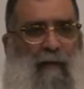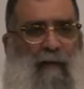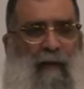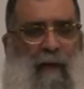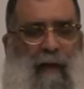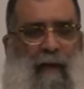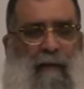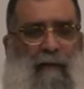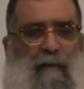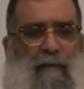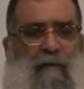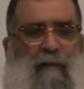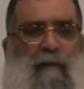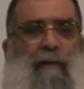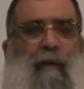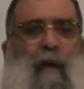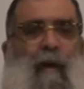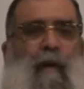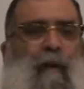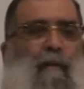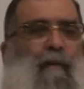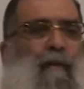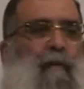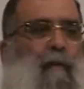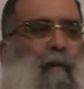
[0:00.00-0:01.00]
get the drift.
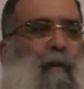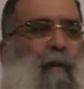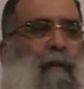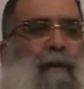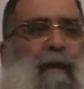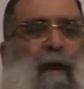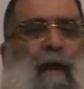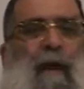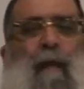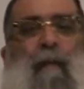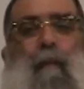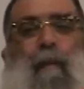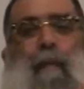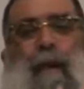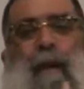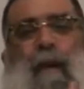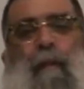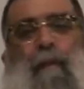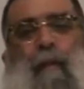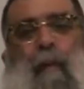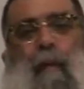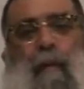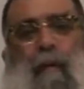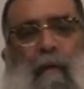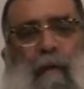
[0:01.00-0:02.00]
However, when there are
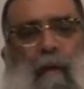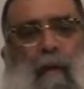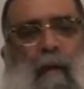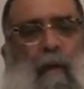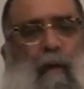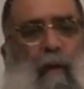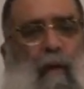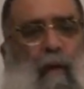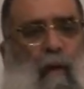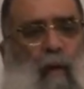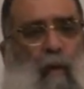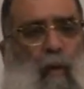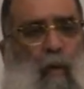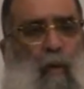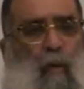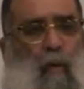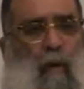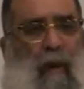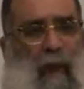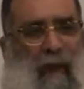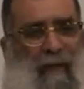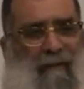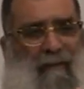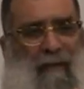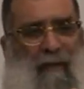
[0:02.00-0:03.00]
people who
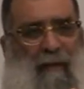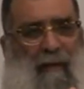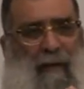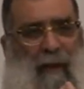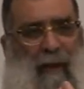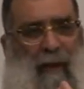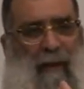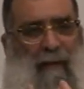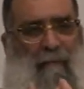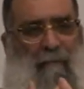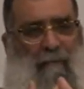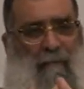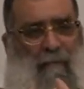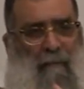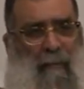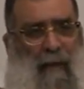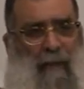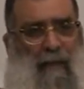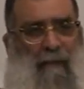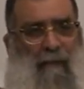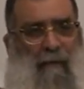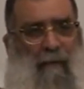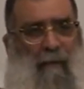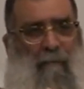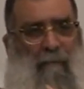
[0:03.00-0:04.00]
haven't yet
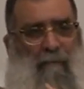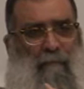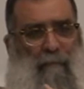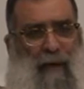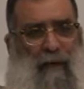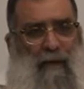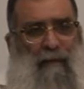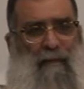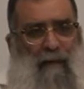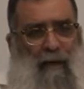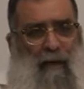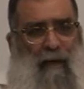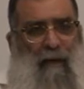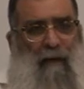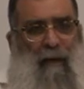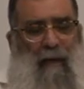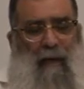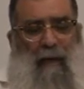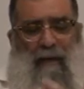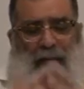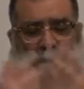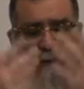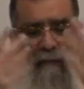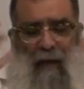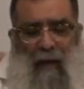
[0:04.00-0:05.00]
met the basic
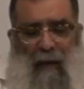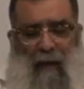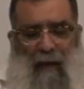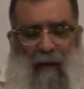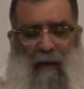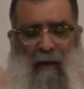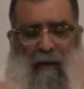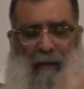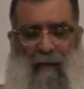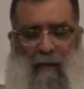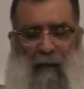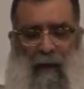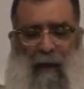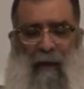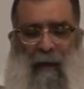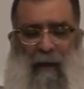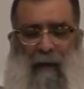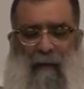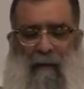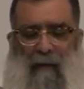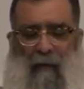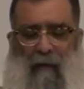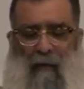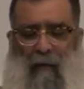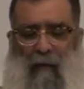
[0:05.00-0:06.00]
needs, they
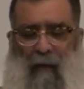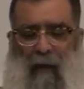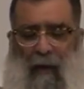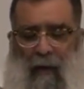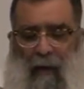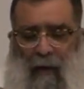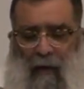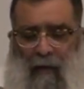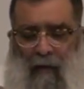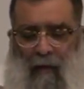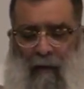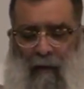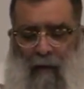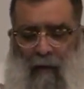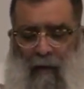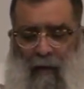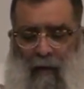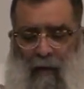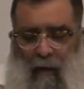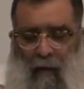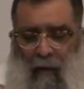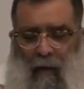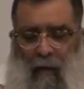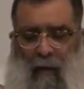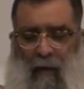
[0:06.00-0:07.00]
get the go ahead,
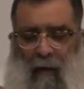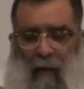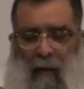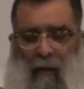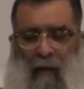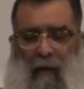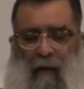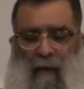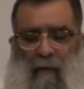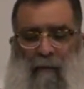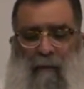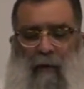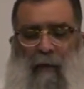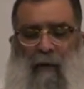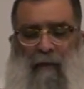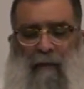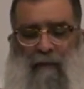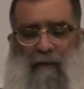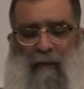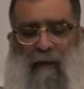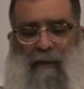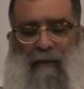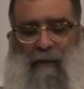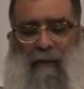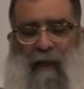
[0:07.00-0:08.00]

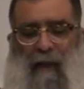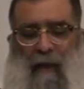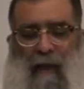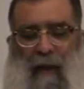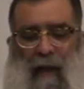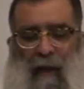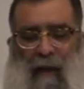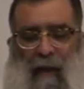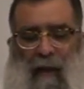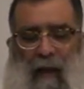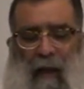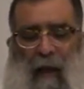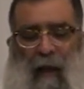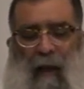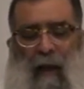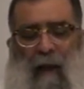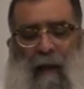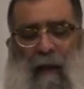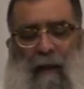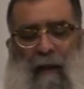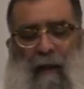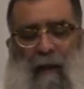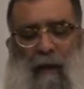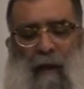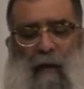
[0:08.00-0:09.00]
because that's the klal
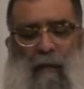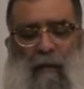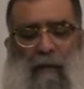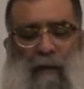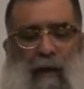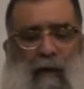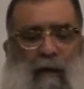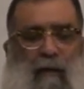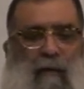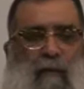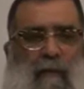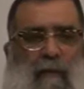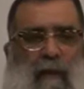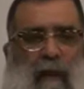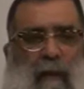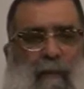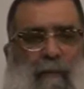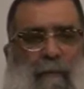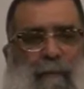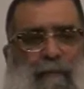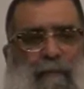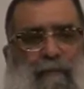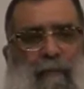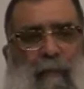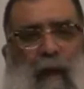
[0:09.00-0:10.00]
ha'ani yoter
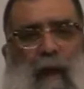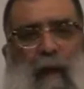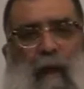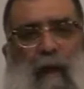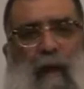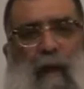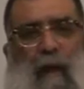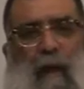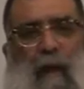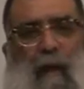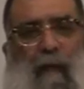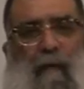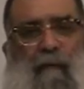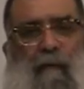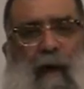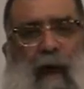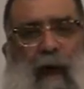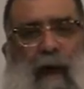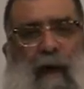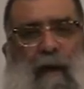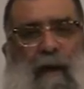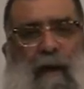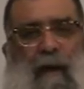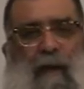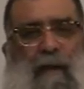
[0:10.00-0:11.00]
kodem. If
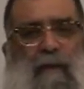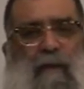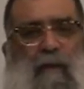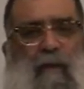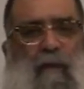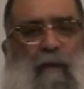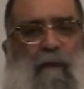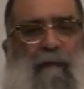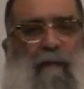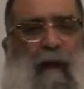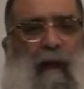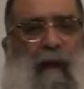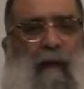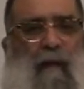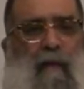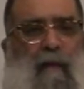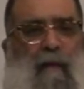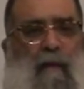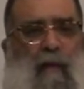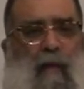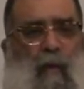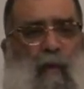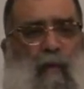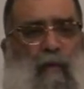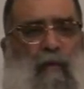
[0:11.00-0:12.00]
I need to
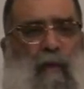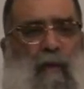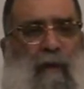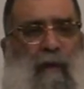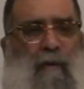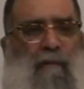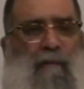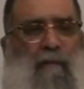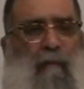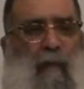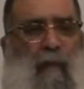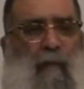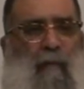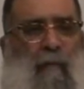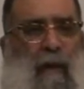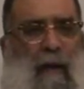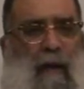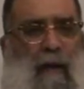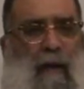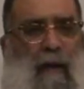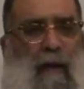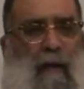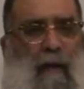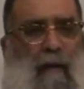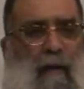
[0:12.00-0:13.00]
evaluate who to give more
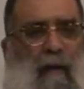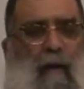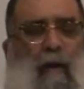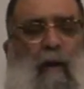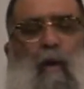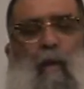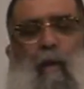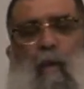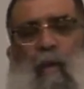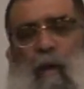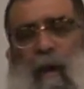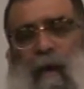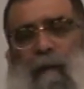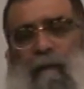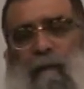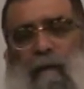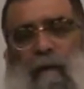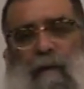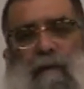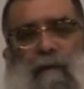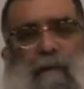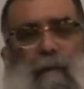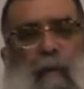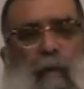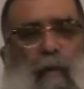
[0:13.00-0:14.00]
money, whoever
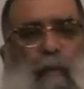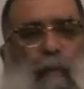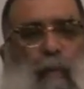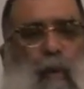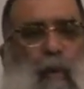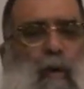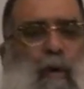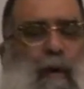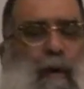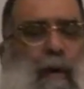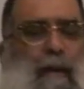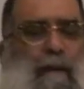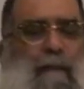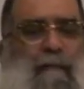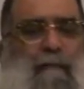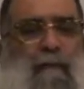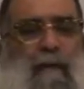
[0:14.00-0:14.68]
is more poor gets